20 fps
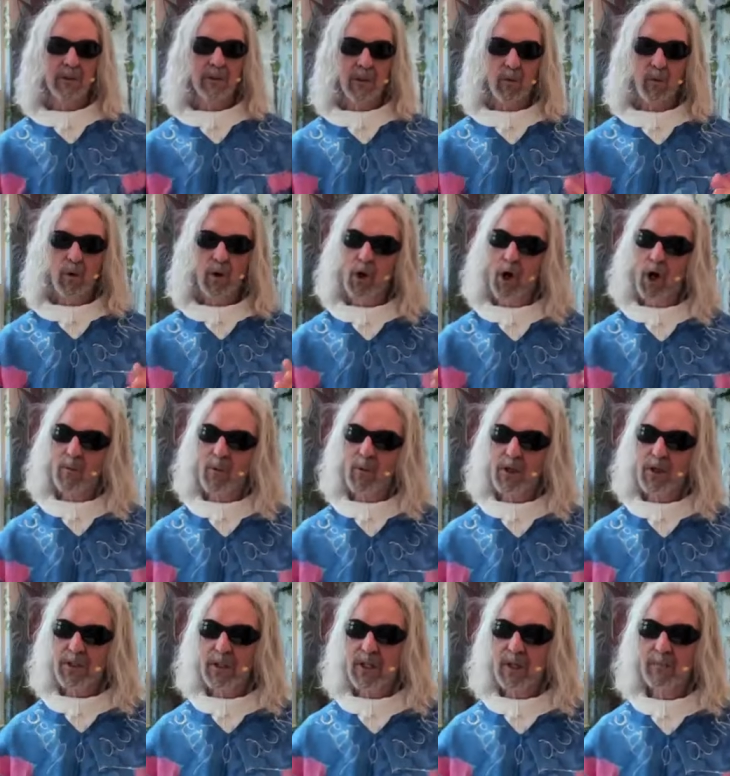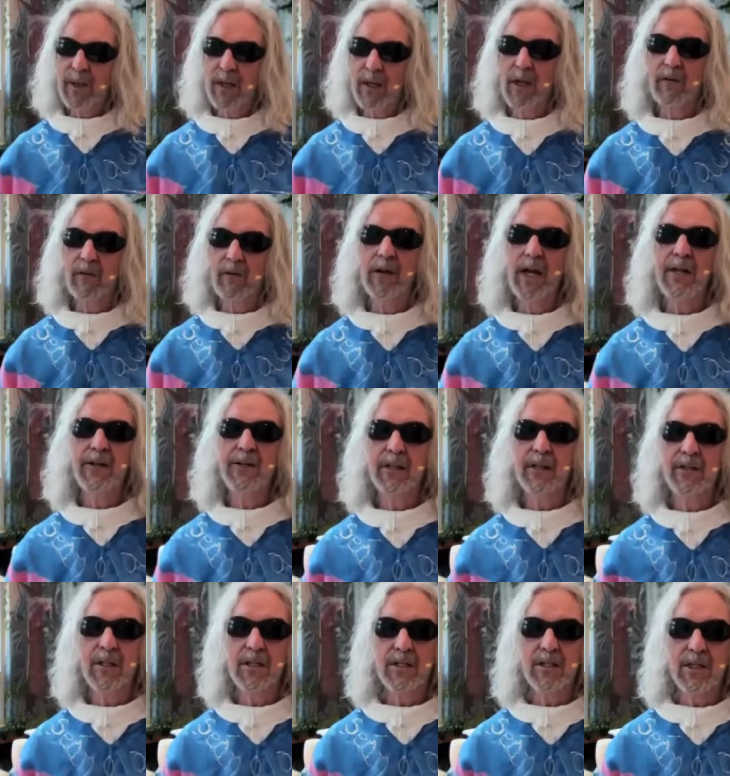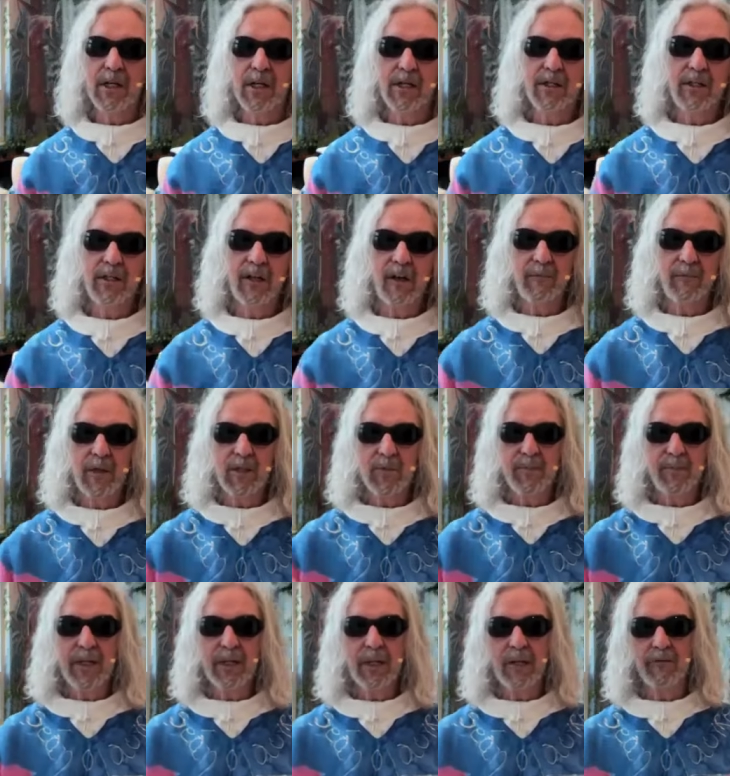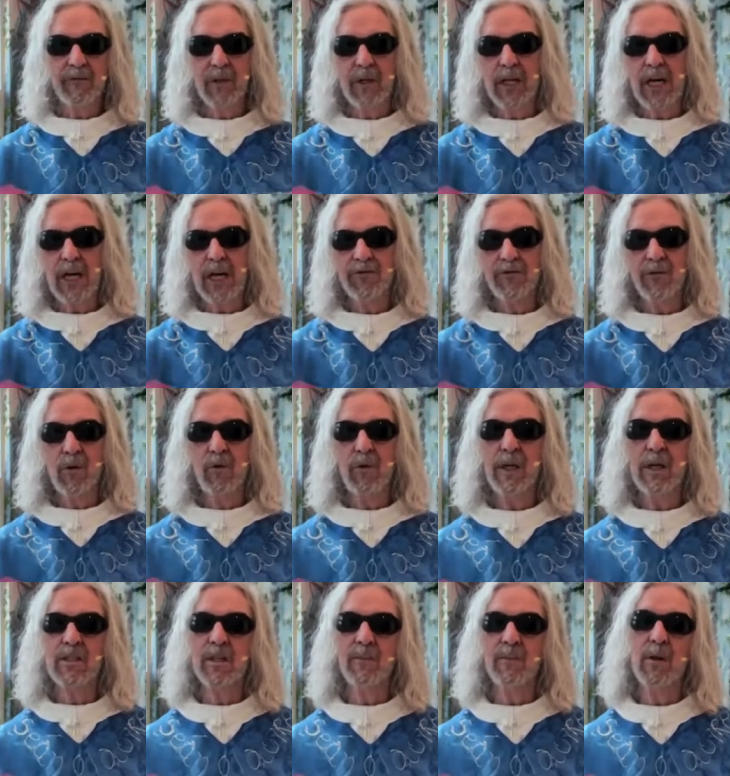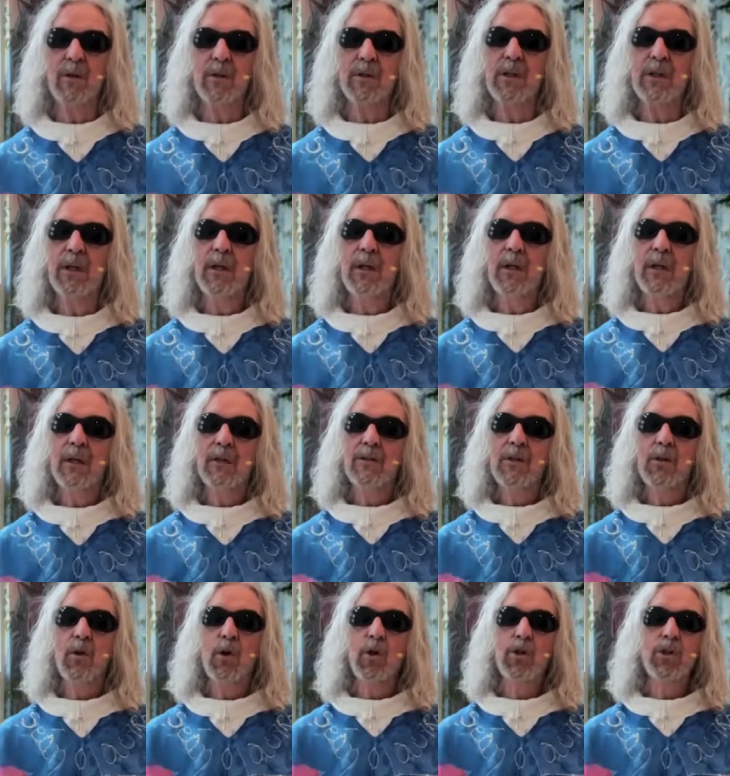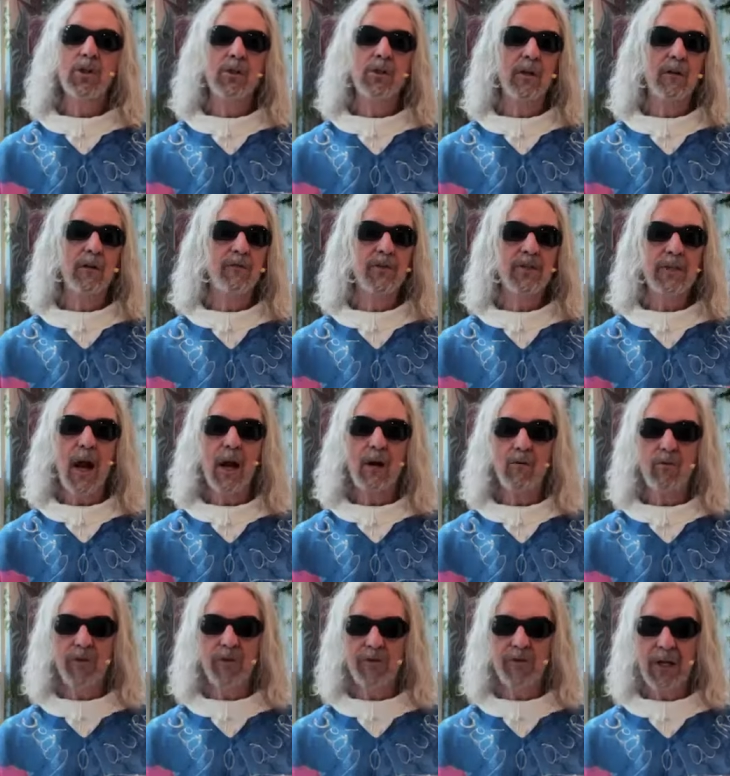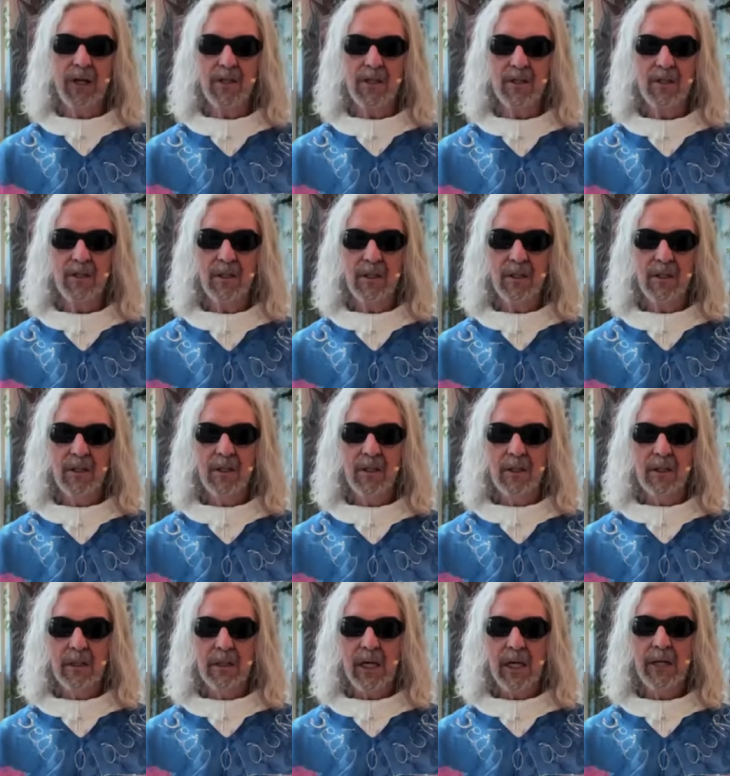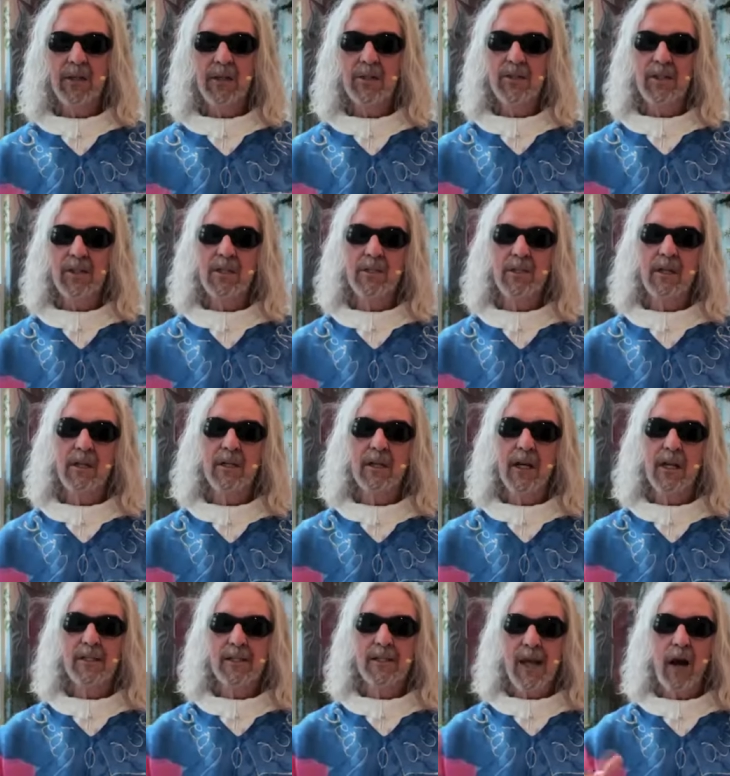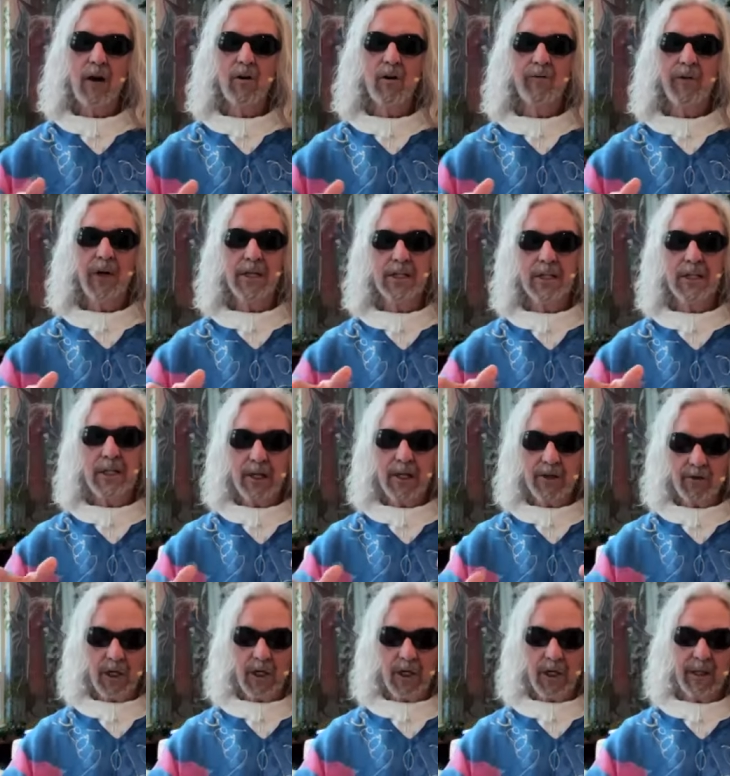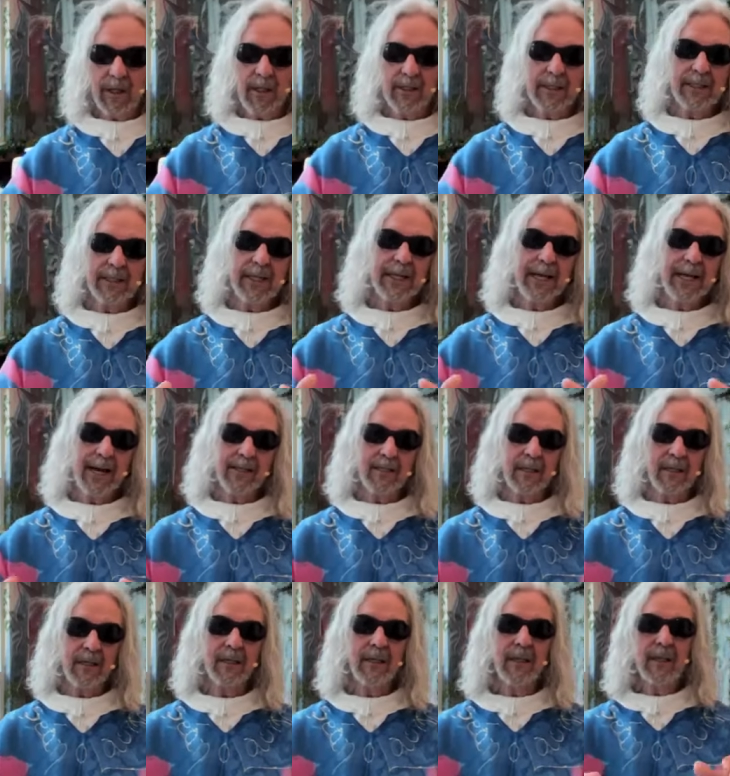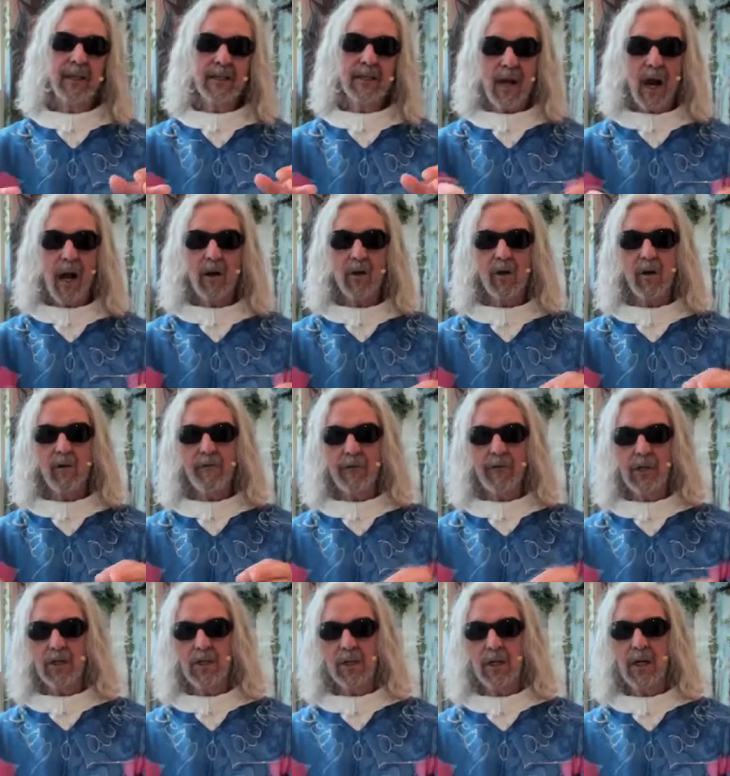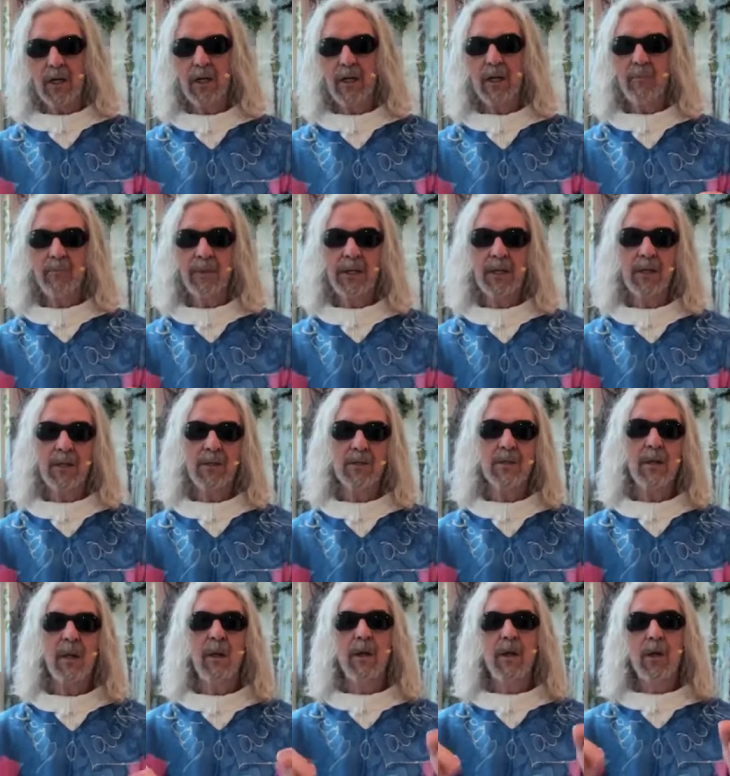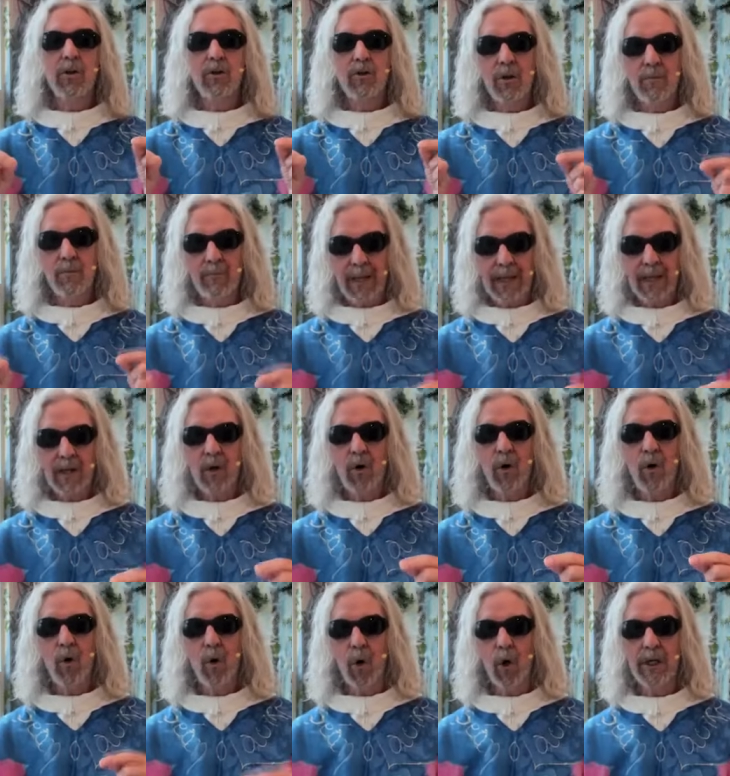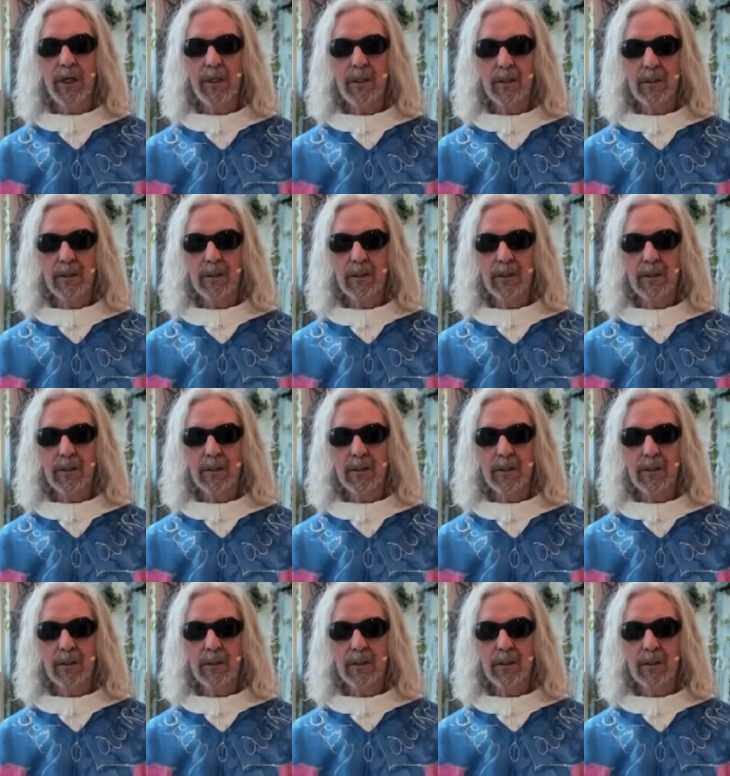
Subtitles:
We're almost in the middle of Lent at this stage, and I've been speaking for the last few weeks about the notion of sacrifice and insisting that sacrifice literally means, in the Latin, sacrificere means to make holy.